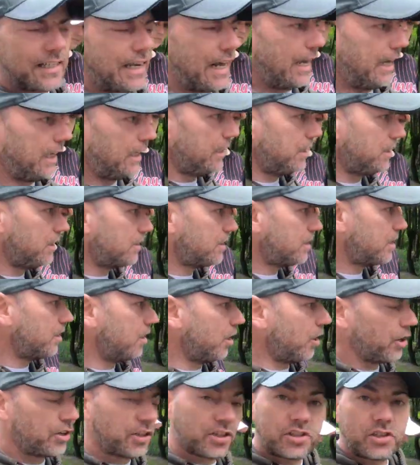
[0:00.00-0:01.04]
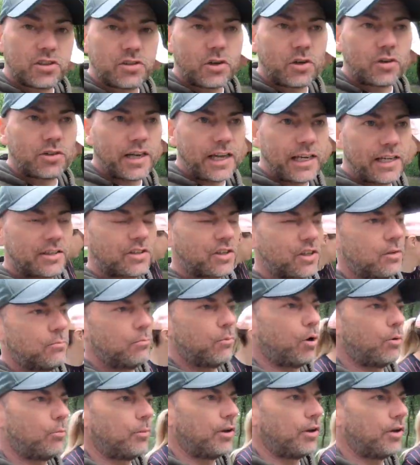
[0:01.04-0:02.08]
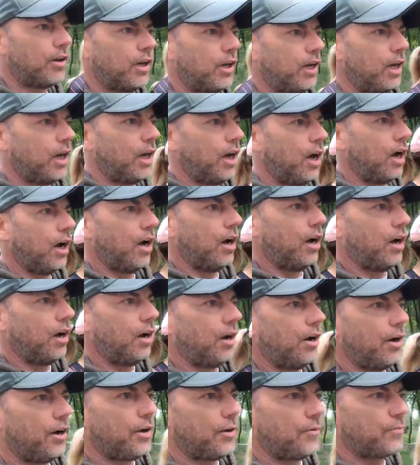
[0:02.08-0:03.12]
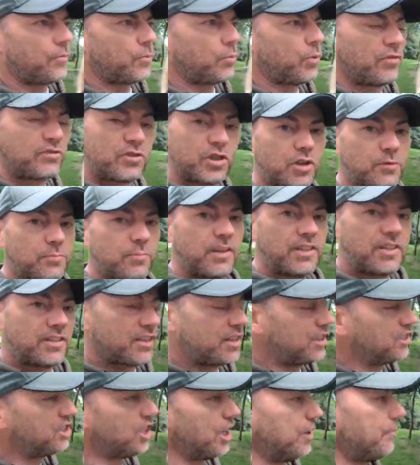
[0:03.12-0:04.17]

tonight because she's on nights at the moment. We've just been to the